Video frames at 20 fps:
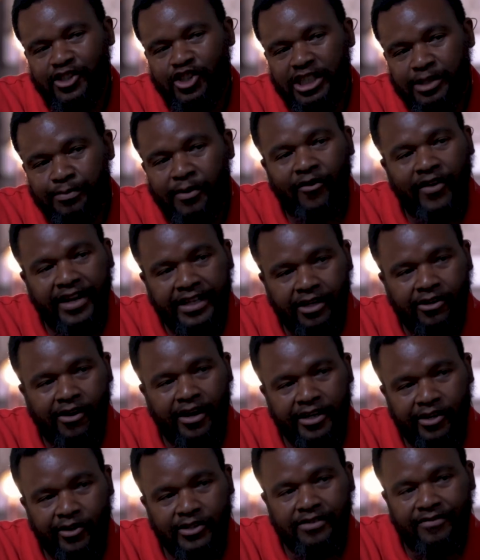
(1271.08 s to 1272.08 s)
she's been reading the
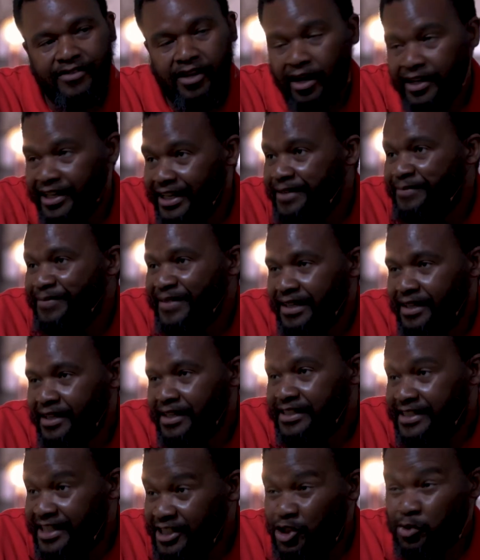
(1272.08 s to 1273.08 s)
Chronicles of Narnia
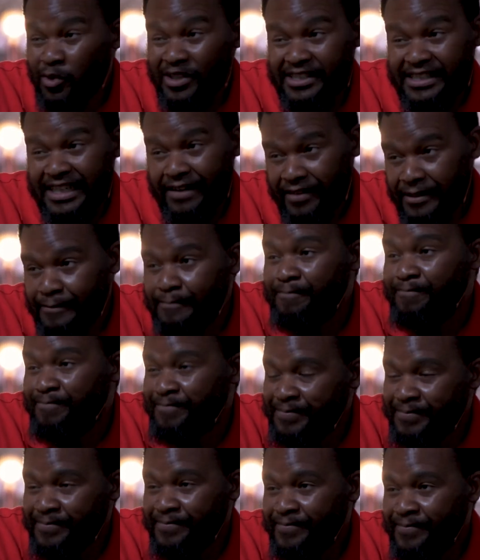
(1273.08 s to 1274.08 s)
since she was seven.
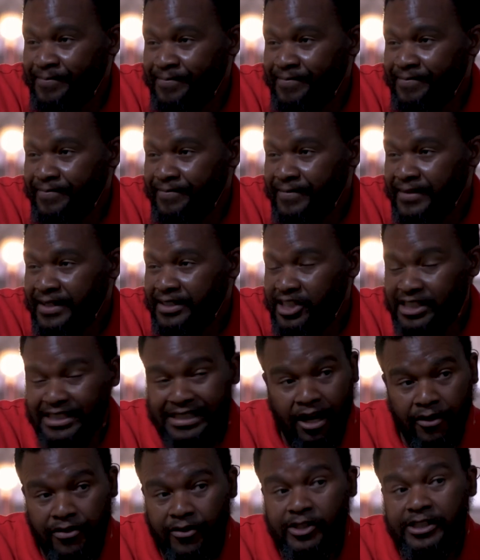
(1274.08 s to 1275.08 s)
She's
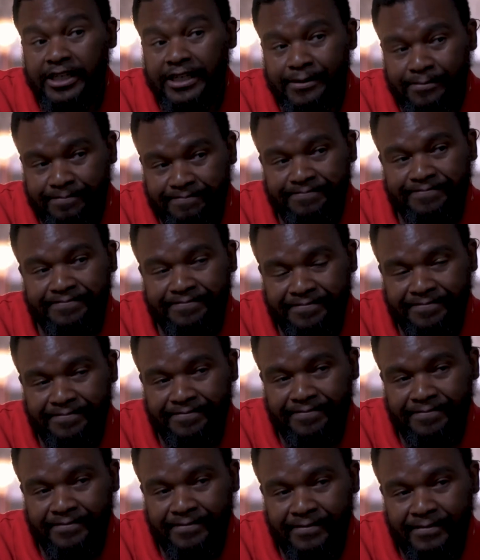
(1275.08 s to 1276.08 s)
now thirteen.
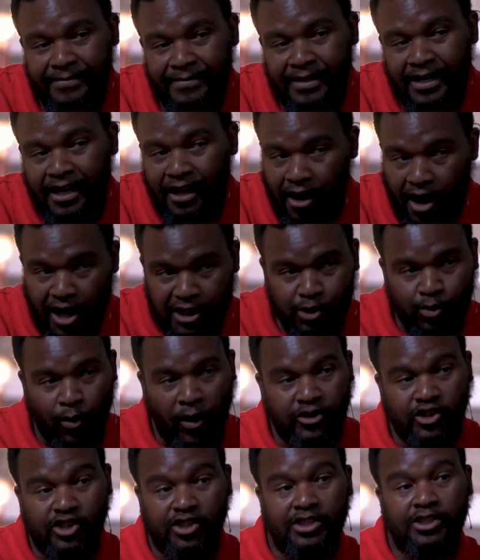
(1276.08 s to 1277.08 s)
Last week,
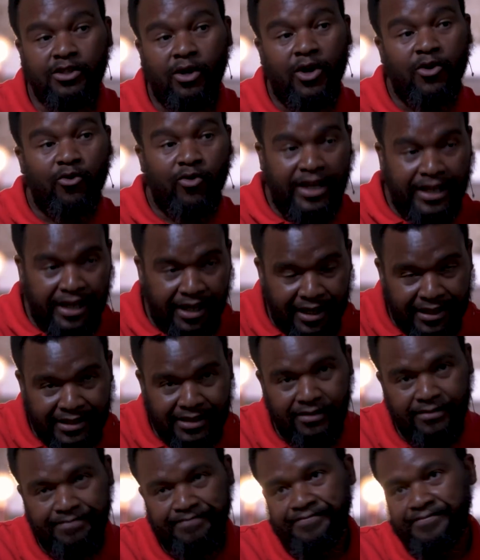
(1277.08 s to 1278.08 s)
she just started reading it
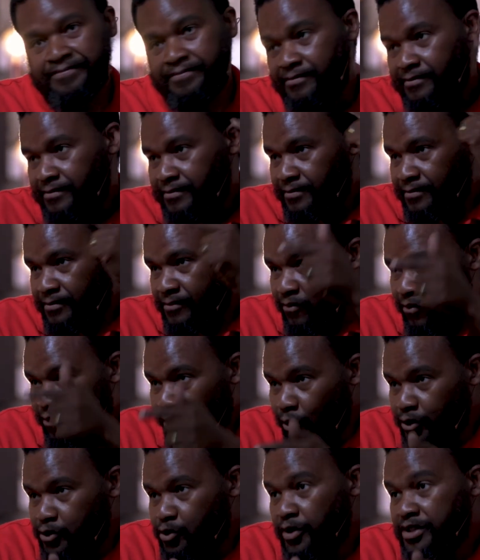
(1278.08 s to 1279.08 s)

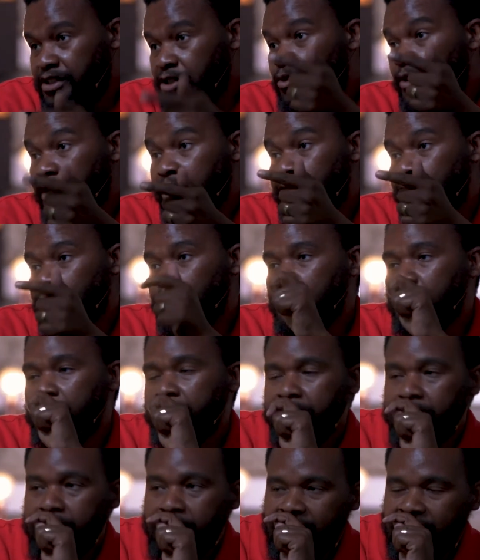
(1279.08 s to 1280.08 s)
for twenty twenty-two.
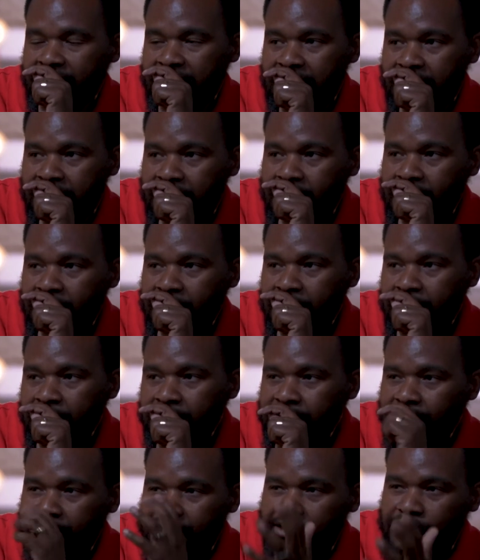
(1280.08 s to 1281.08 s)

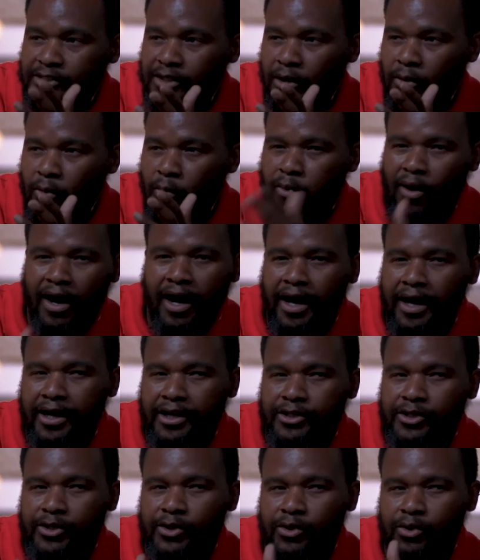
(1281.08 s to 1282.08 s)
So I said to her, why
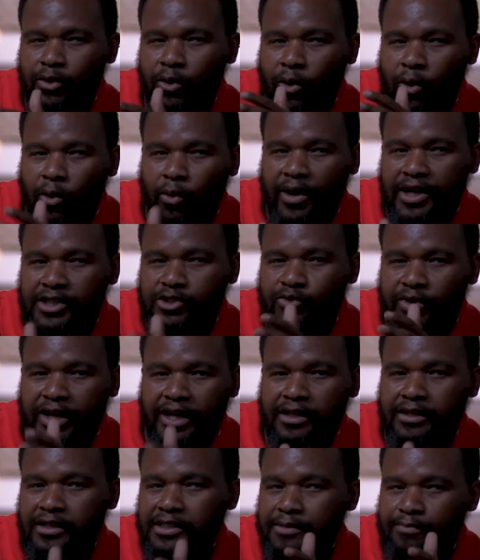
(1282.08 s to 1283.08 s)
do you always
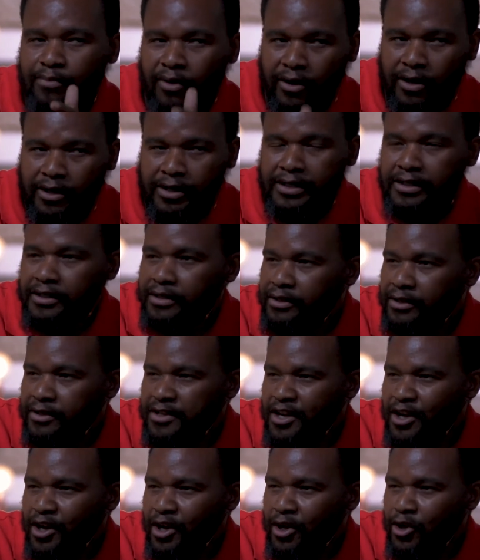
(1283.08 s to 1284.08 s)
read this book?
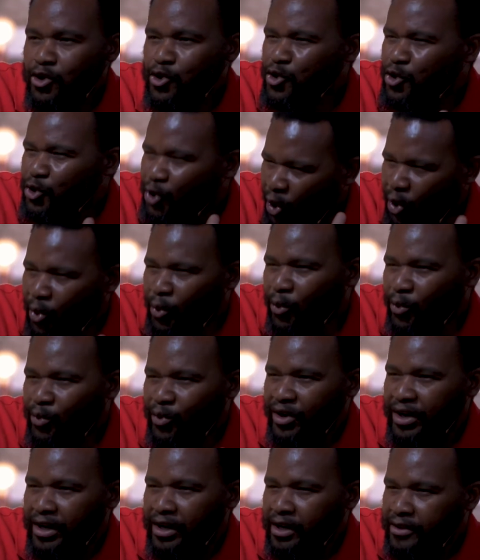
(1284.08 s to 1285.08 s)
You know
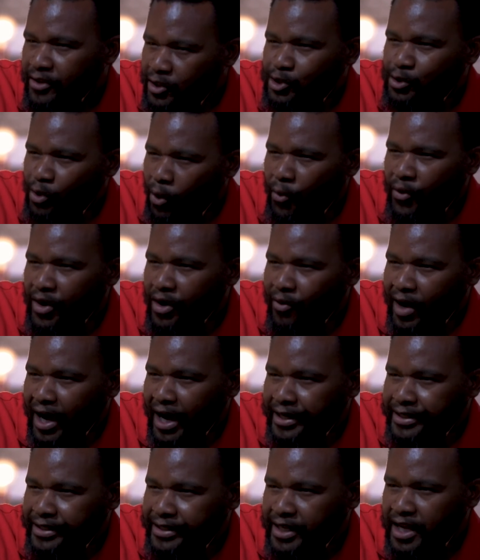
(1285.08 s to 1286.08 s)
the story,
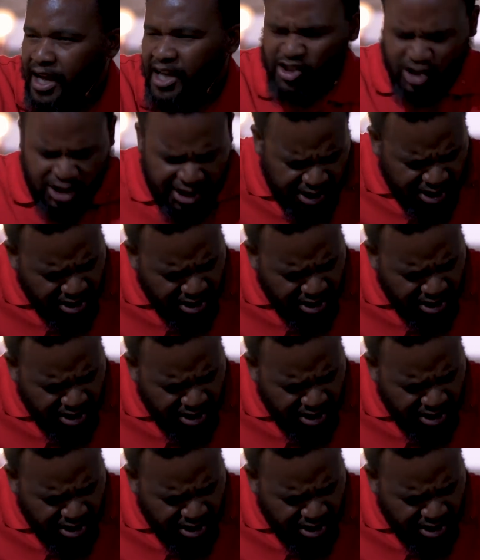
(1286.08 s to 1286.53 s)
right? She says,